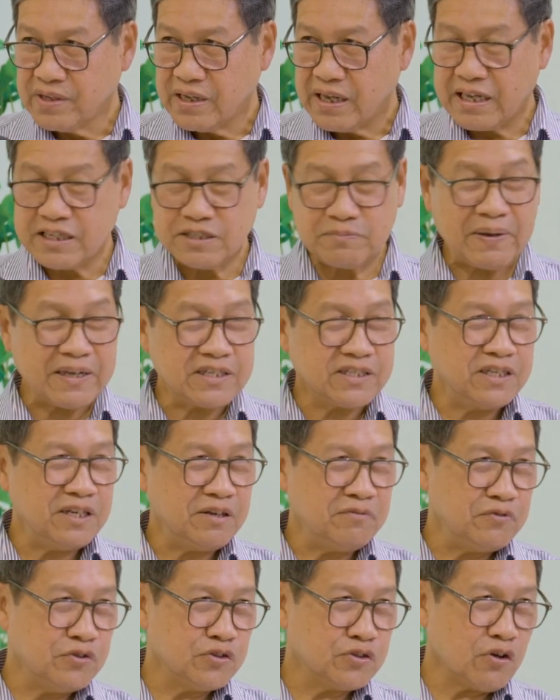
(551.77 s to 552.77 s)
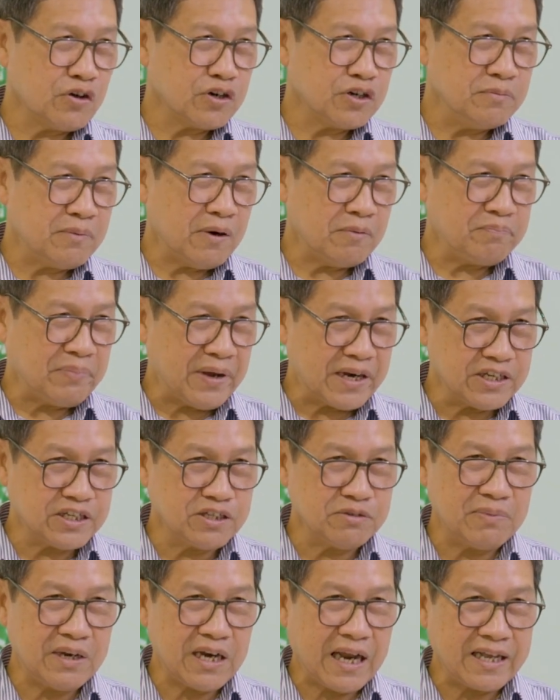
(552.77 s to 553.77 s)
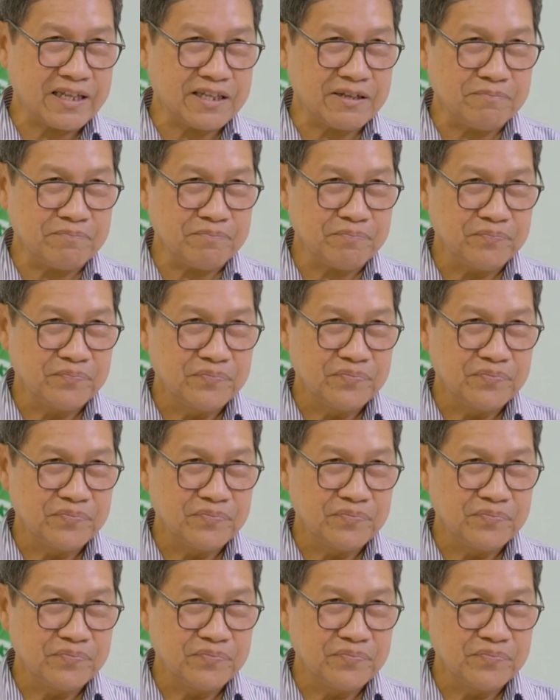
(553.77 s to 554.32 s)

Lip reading: Especially if you talk about perishable item.